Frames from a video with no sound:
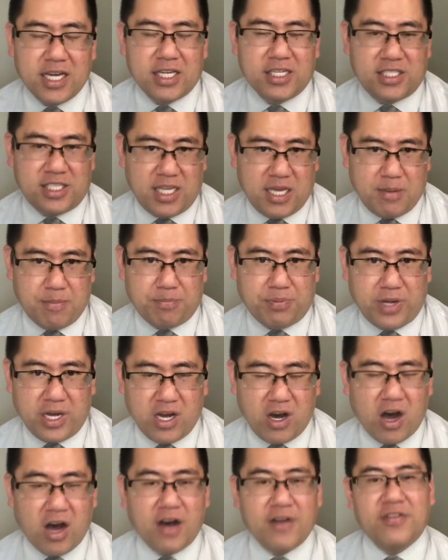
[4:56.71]
team
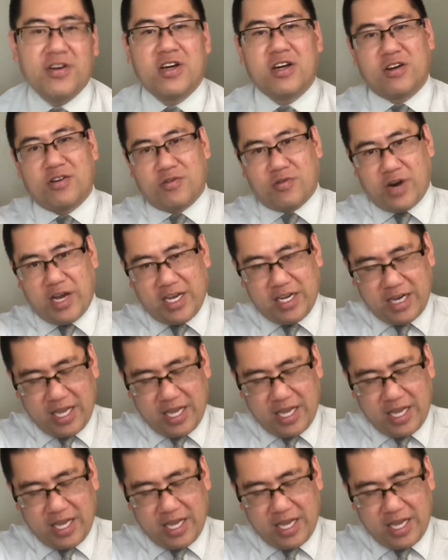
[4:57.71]
playoff, right?